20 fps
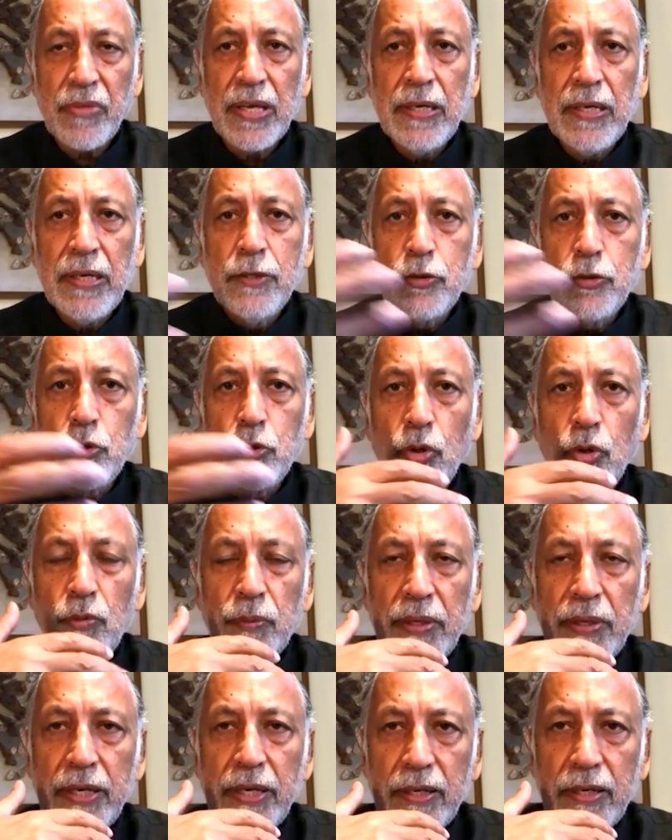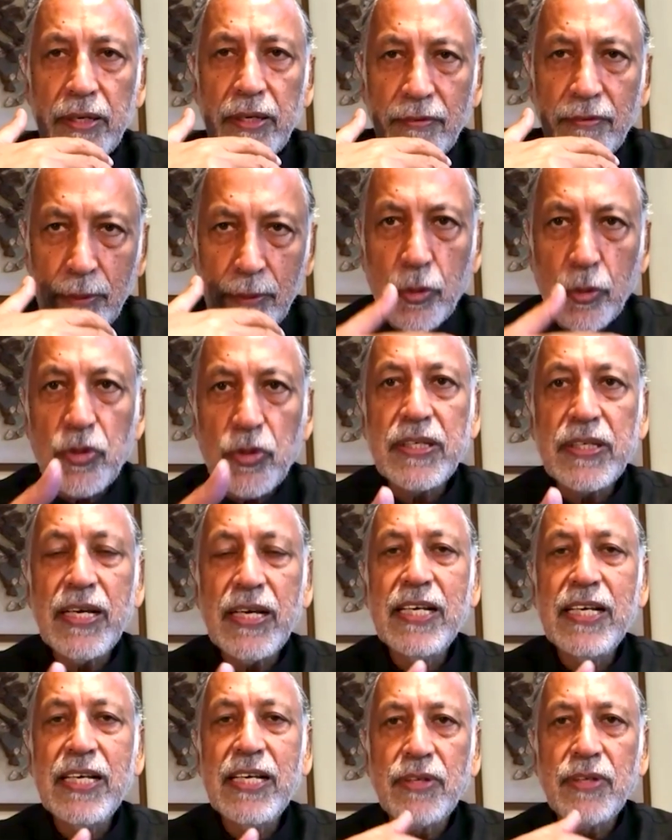Mm-hmm. So we have computer
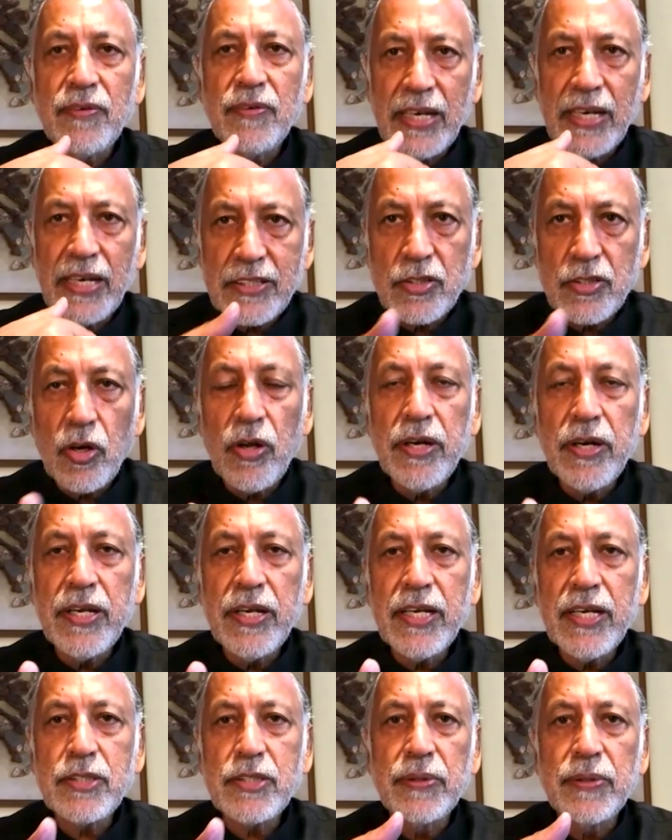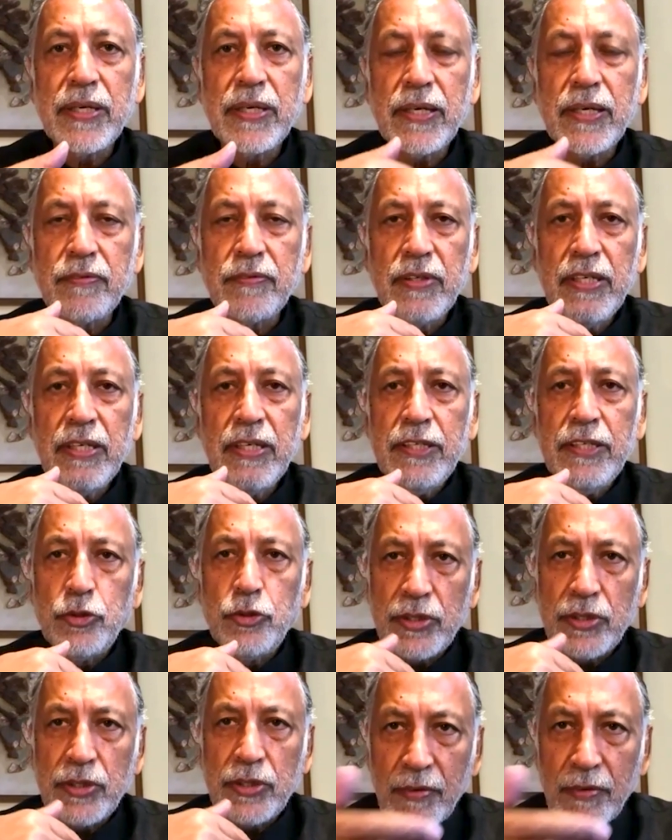science, we have electronics, we have
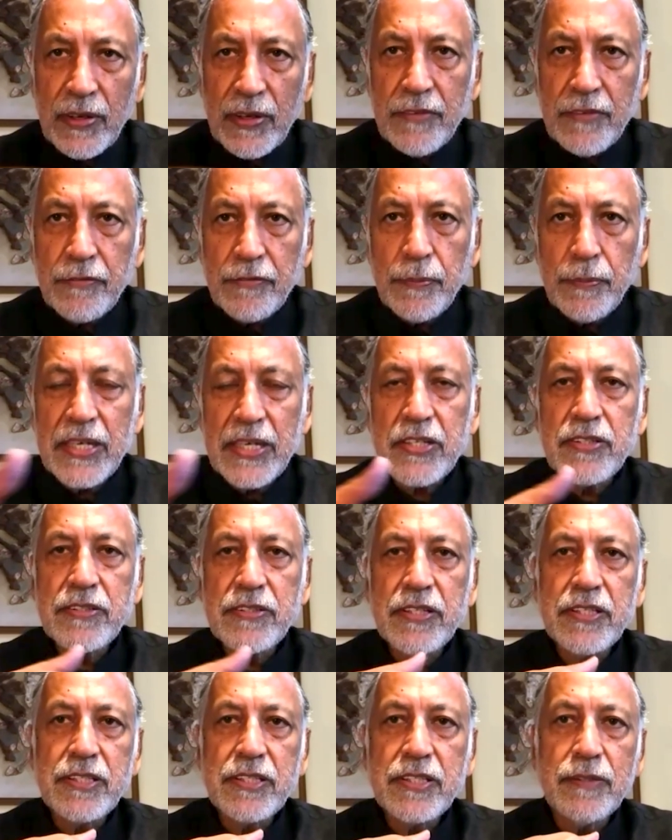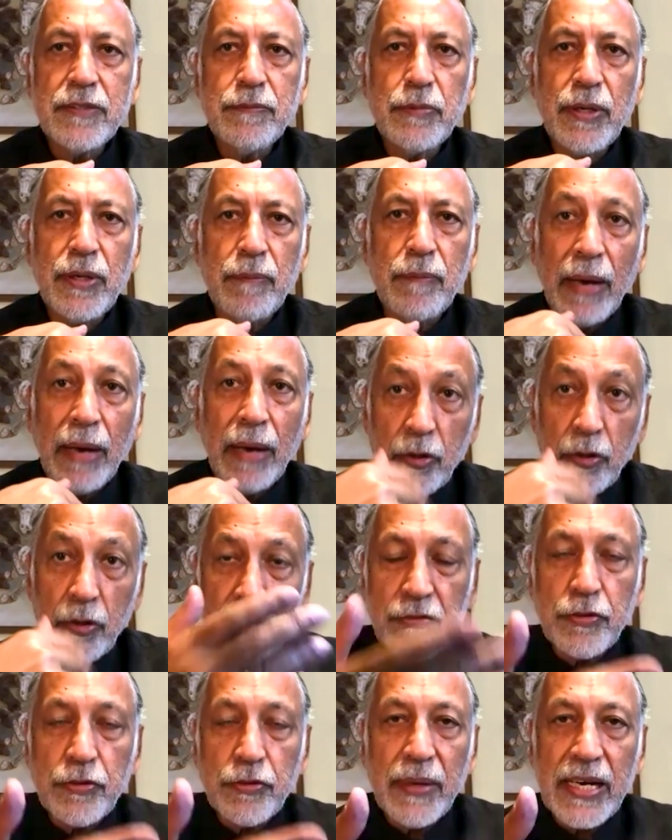geographical information systems, we have
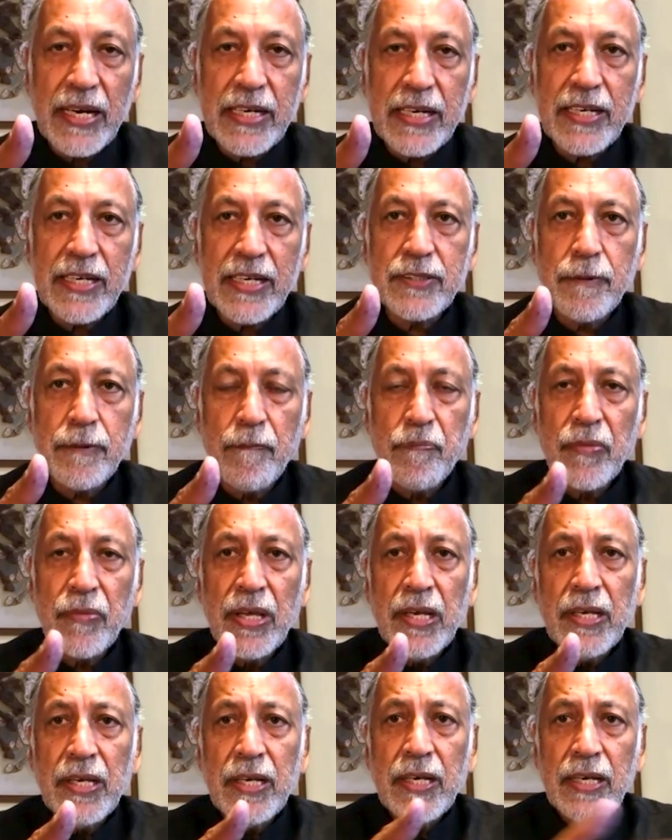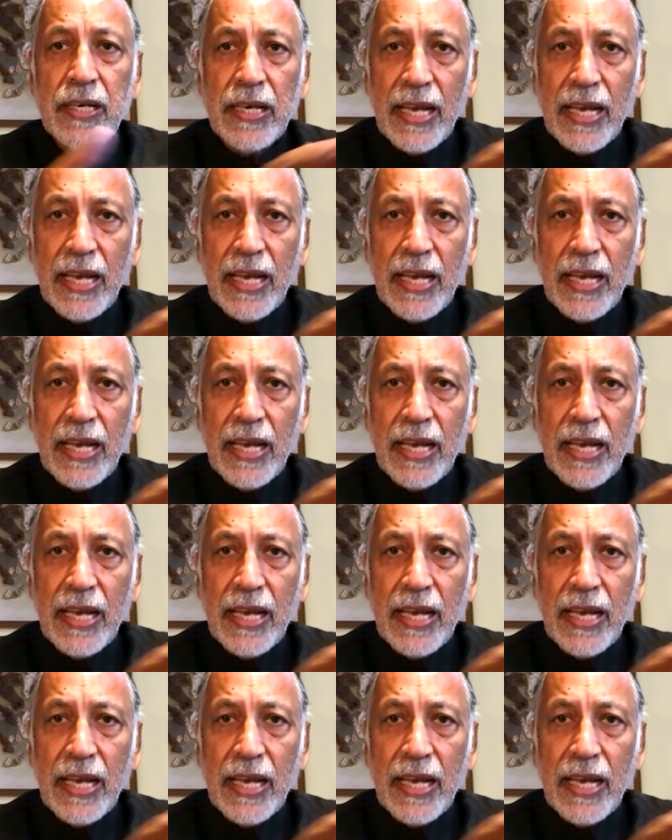bioinformatics mm-hmm.